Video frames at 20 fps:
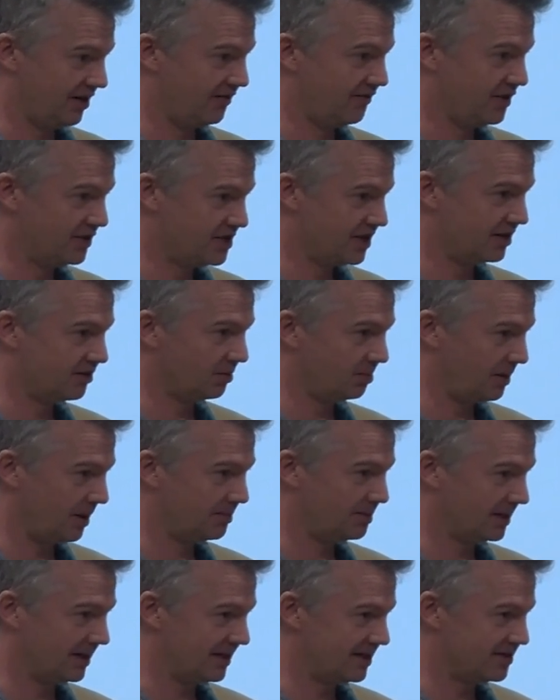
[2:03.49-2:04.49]
of the general
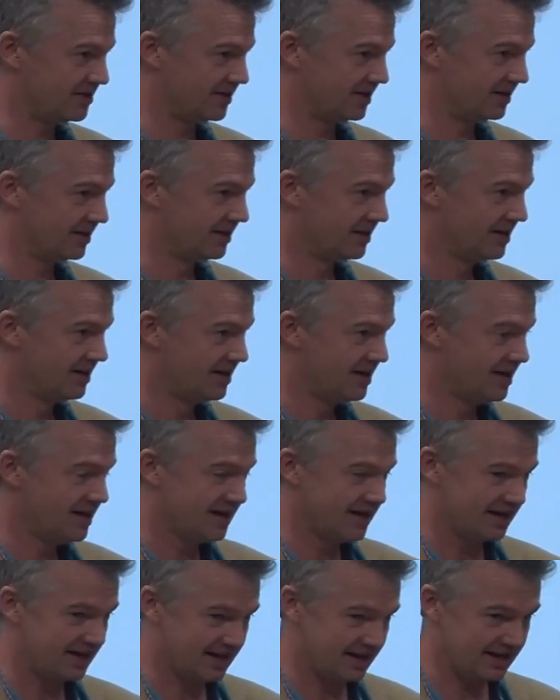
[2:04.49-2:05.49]
population
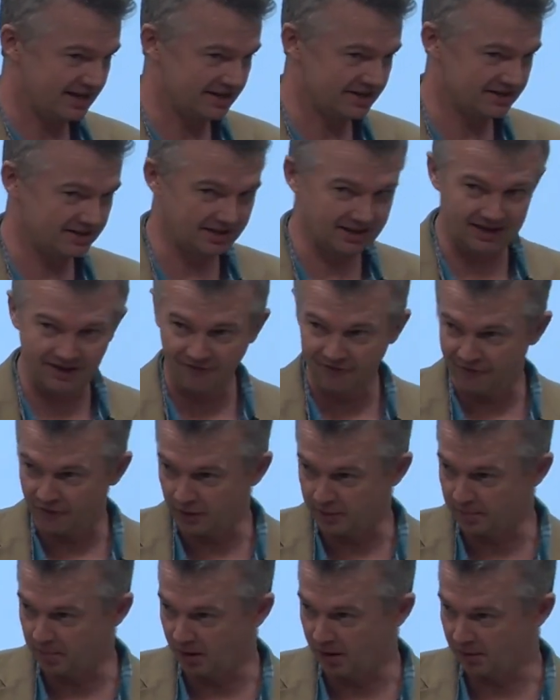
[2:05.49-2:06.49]
is a
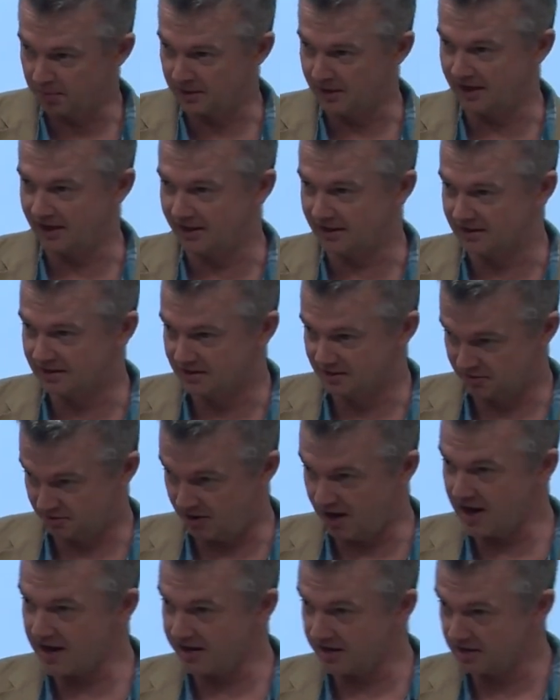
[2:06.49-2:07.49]
football player,
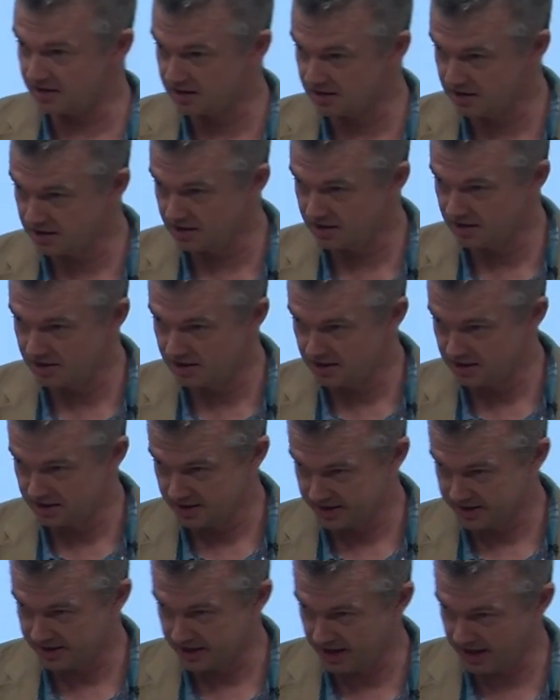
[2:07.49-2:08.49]
right?
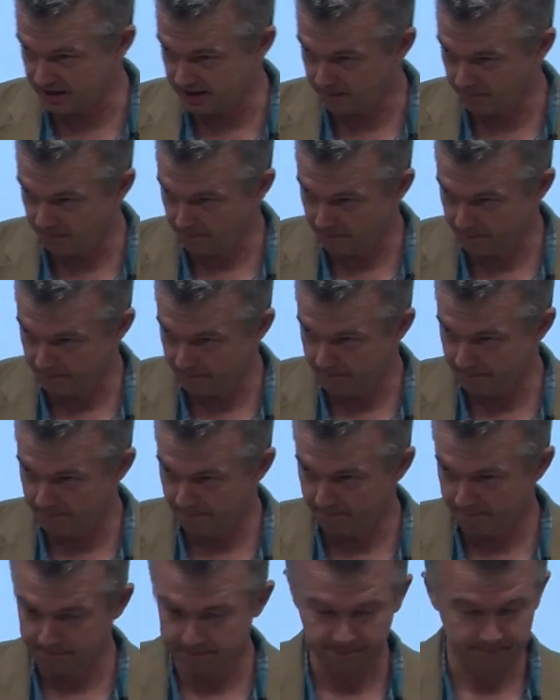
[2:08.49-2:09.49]
Yeah?
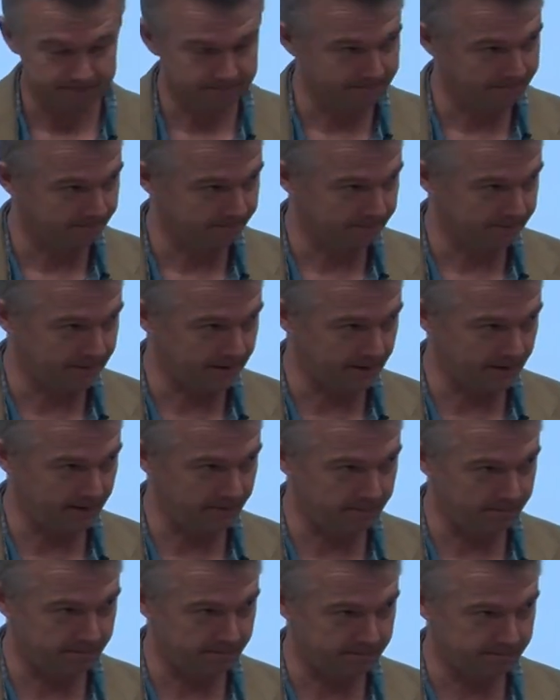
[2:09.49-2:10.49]
Yeah?
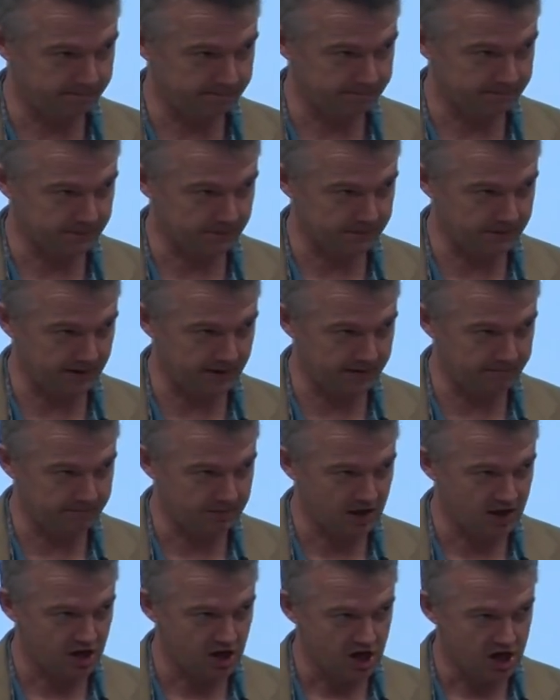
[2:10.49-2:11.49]
Okay.
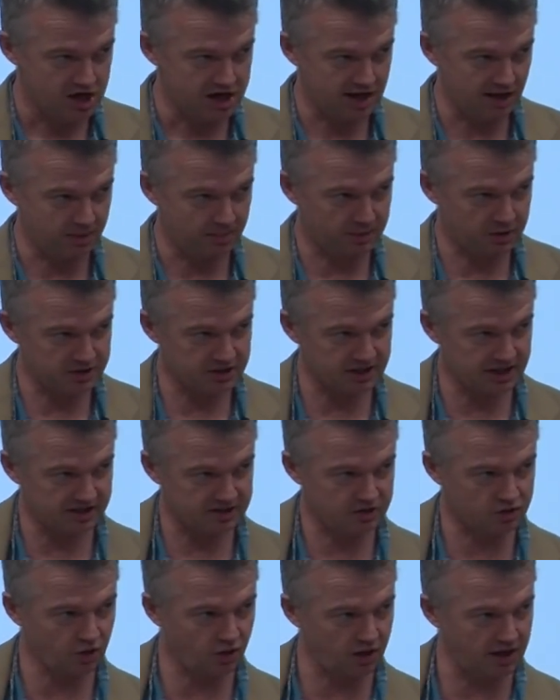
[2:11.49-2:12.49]
Now, the person
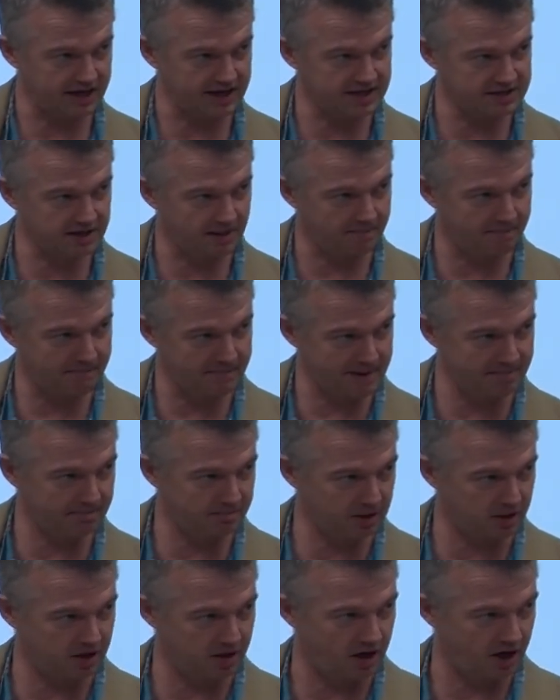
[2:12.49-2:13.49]
next door is a
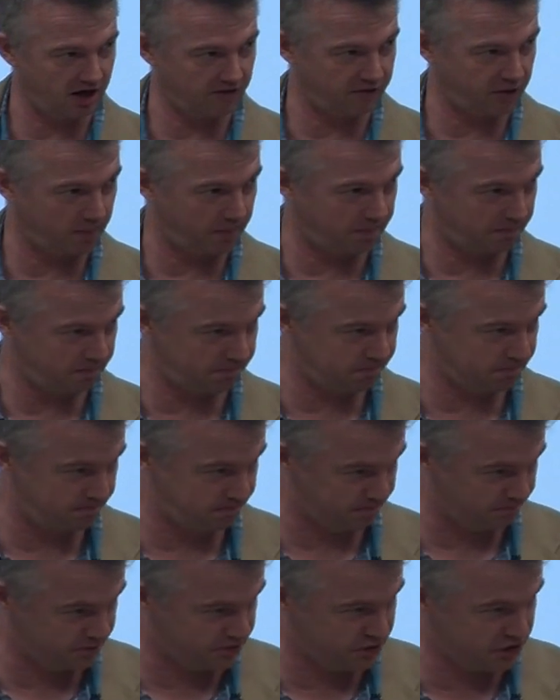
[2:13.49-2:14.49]
member of the
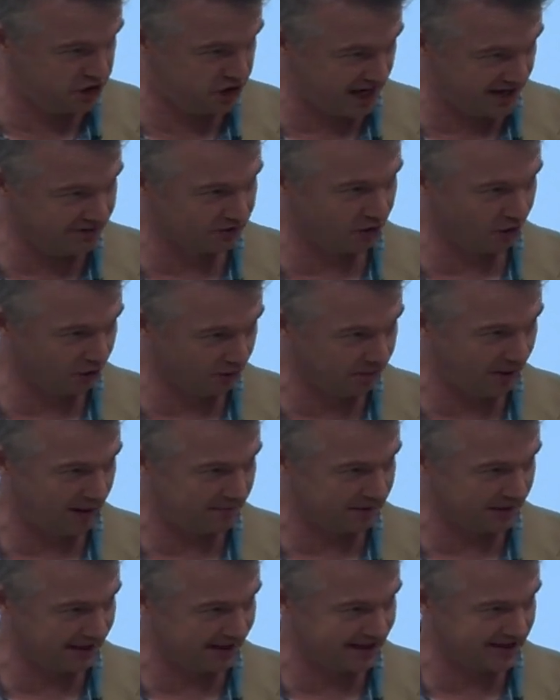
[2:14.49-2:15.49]
general
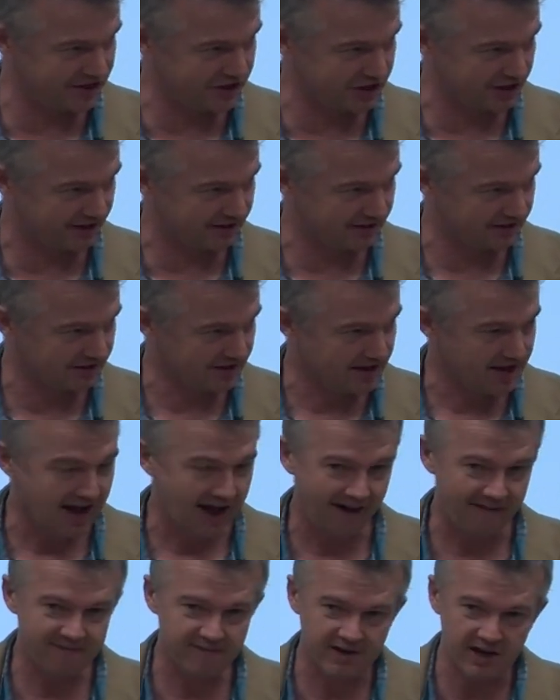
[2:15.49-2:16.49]
population,
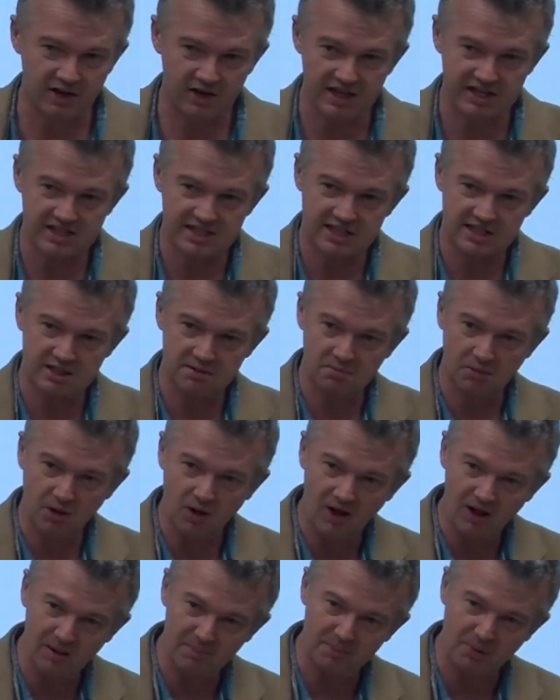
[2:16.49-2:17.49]
a very
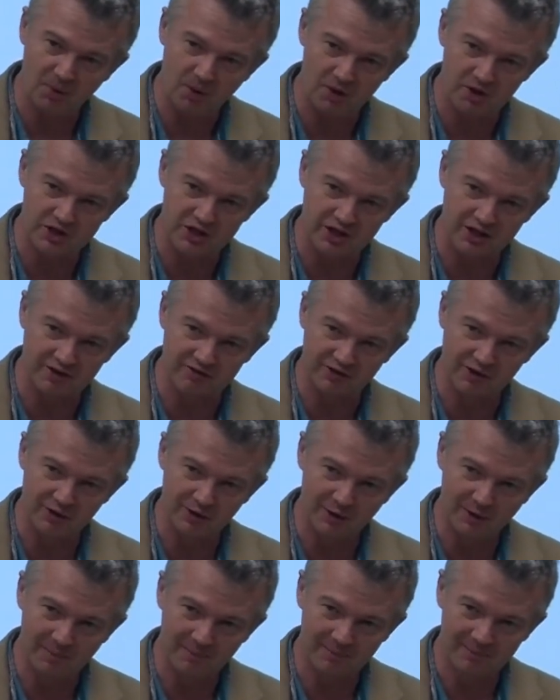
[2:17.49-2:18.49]
small portion of
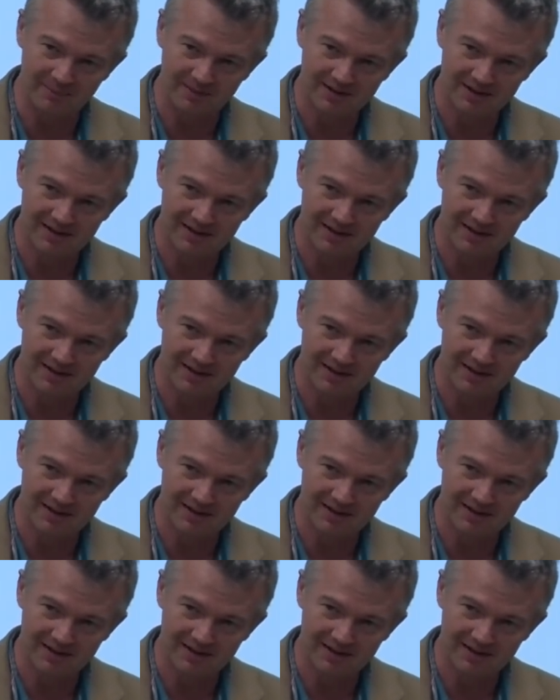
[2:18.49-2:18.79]
whom